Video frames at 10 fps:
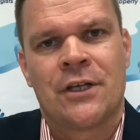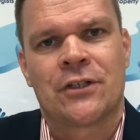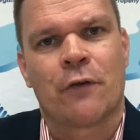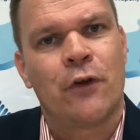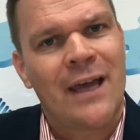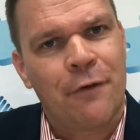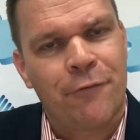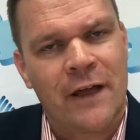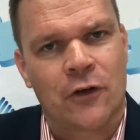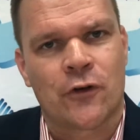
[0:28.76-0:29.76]
So if you had
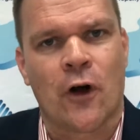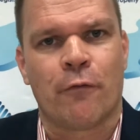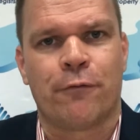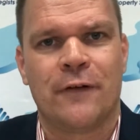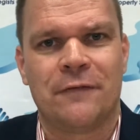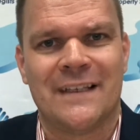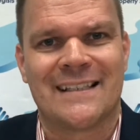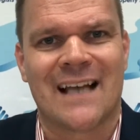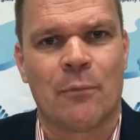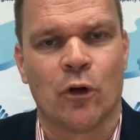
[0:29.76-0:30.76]
found a top 50
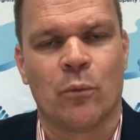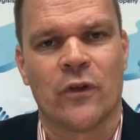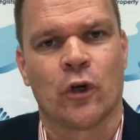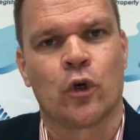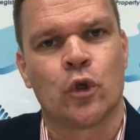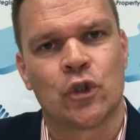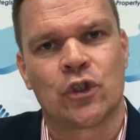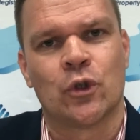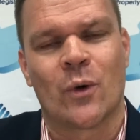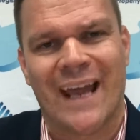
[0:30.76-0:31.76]
suburb with a good
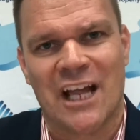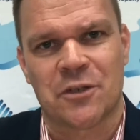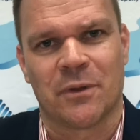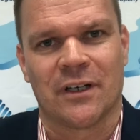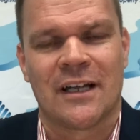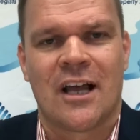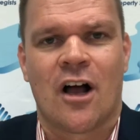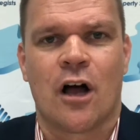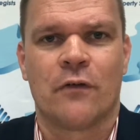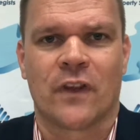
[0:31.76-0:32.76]
school catchment
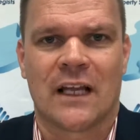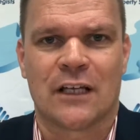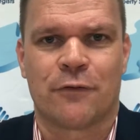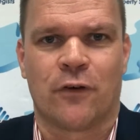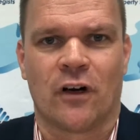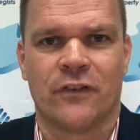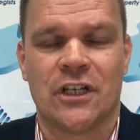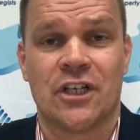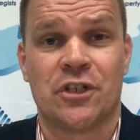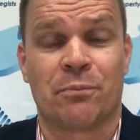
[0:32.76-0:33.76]
over the last 5
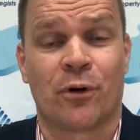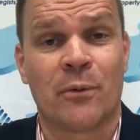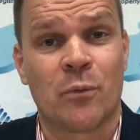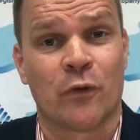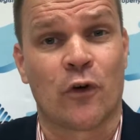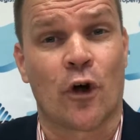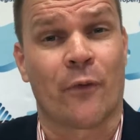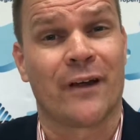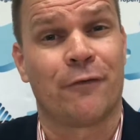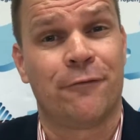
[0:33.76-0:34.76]
years, you probably would have got
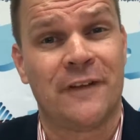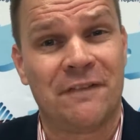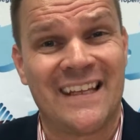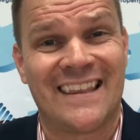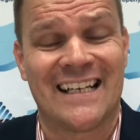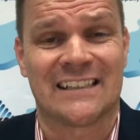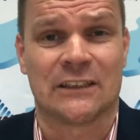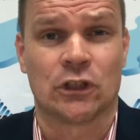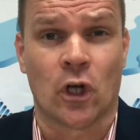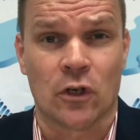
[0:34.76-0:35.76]
around
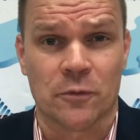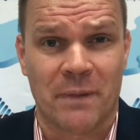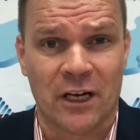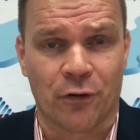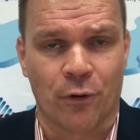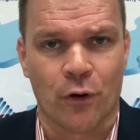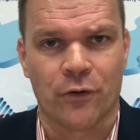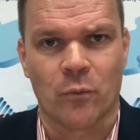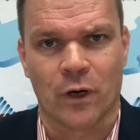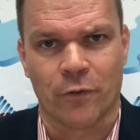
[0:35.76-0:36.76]
$50,000 better
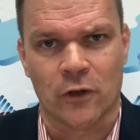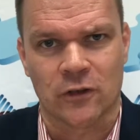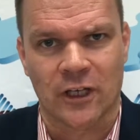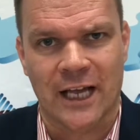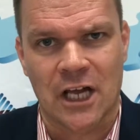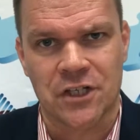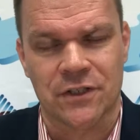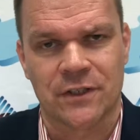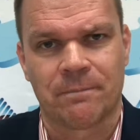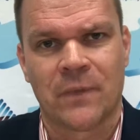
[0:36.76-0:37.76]
growth in one of those
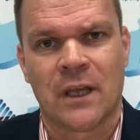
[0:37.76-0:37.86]
locations.